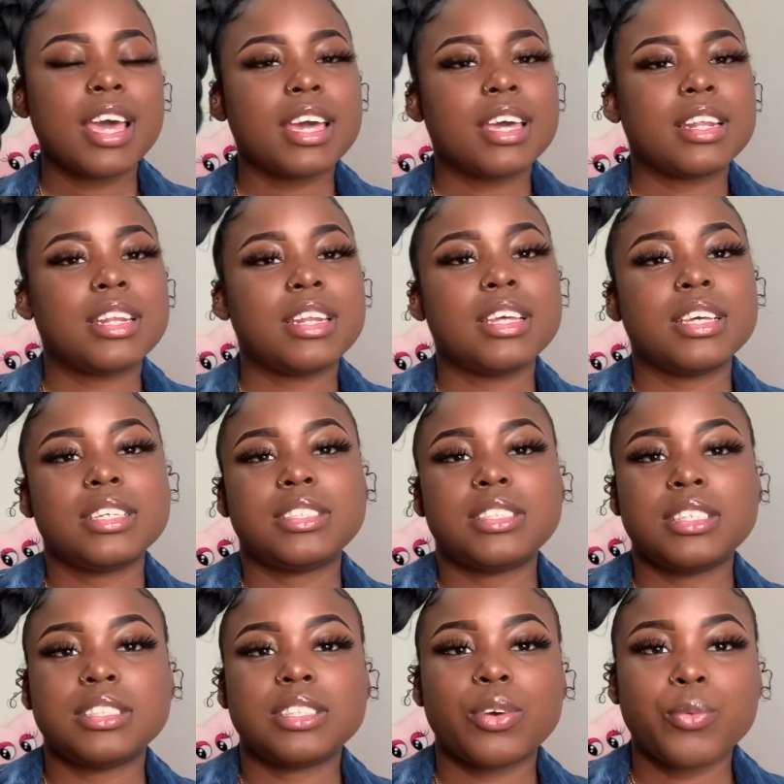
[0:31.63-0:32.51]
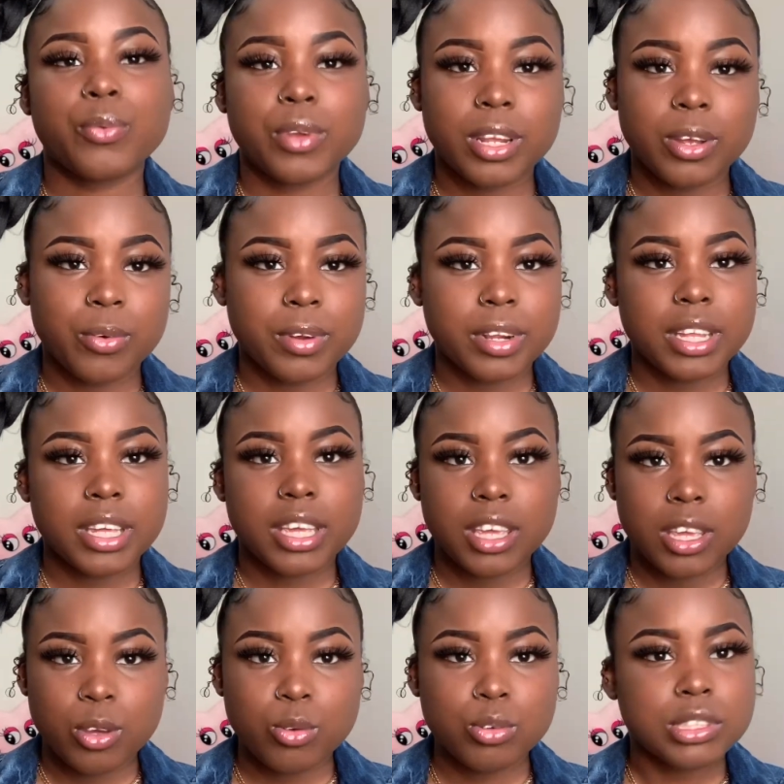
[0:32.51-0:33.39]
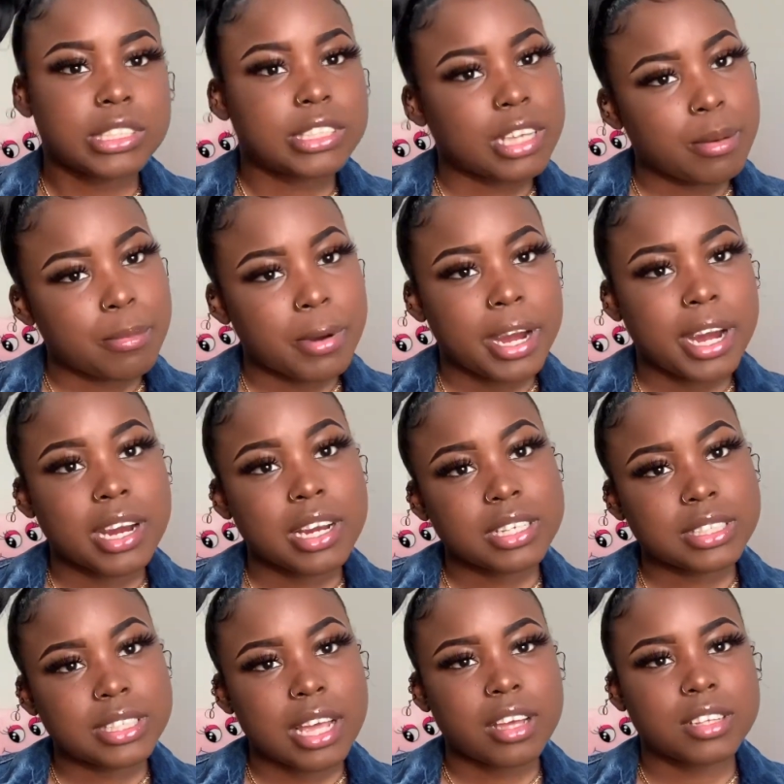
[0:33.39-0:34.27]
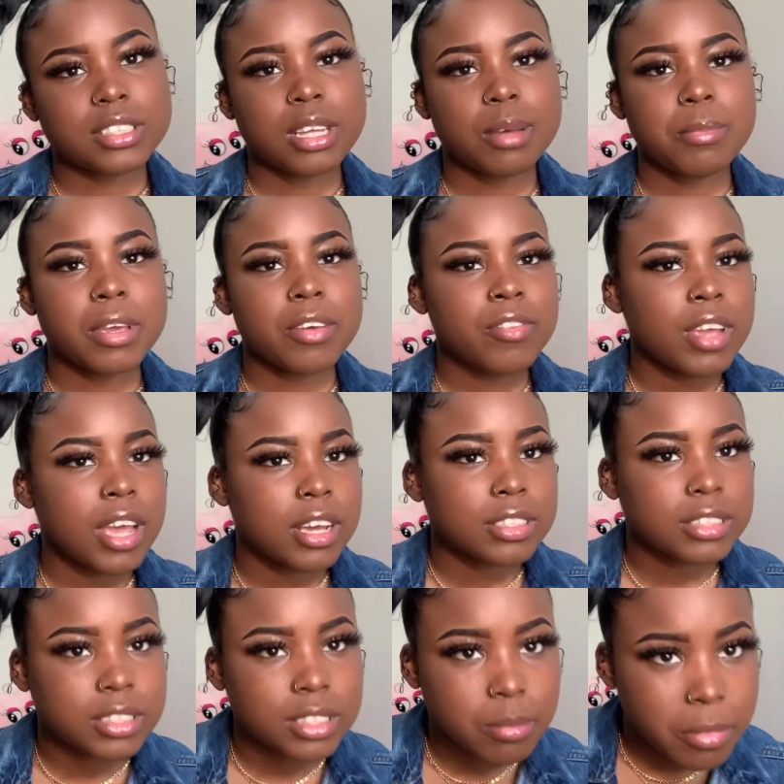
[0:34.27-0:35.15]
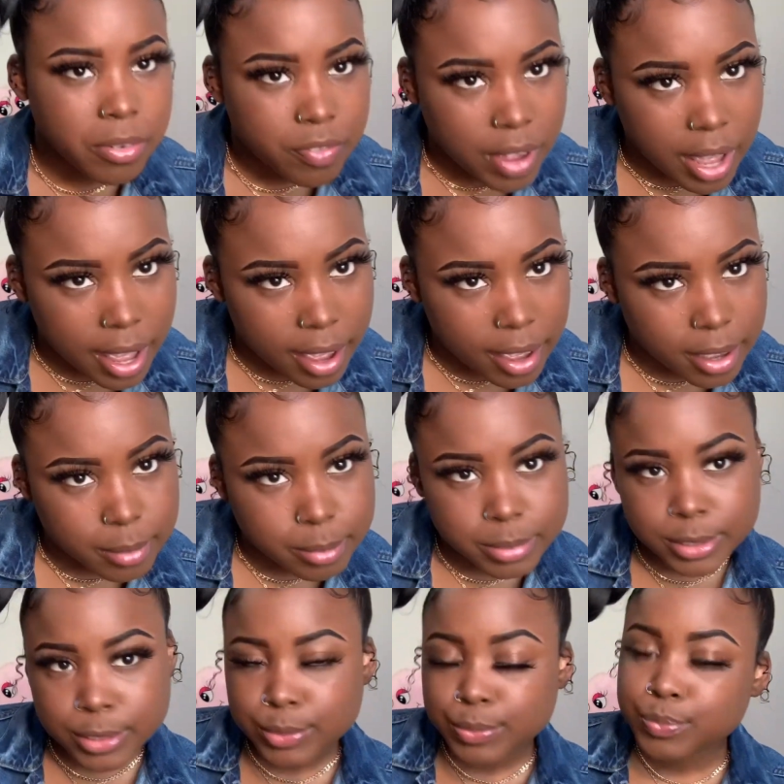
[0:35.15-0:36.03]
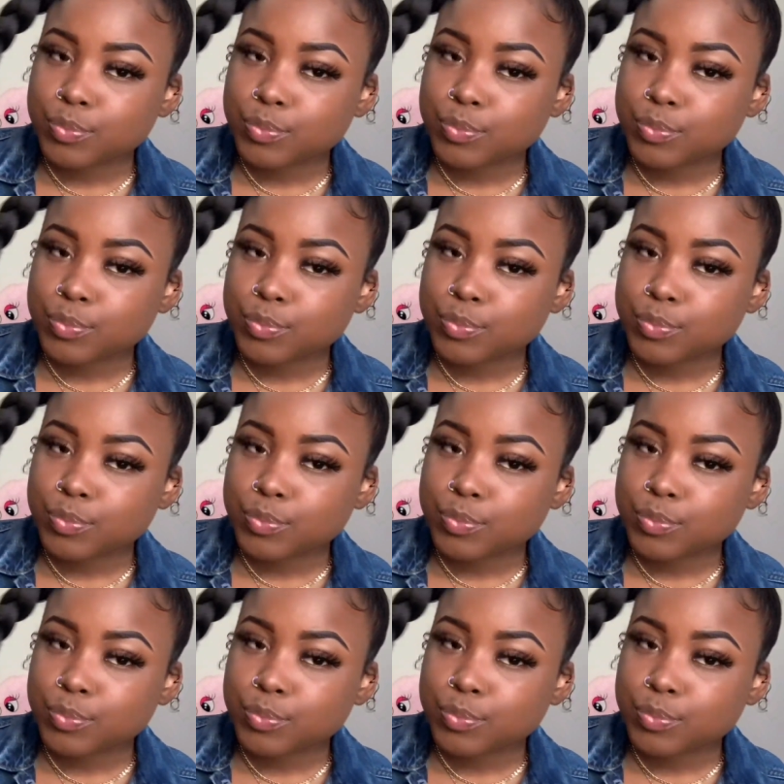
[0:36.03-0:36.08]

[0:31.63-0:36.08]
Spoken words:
This is a really cute summer hairstyle, so I'm giving y'all summer vibes.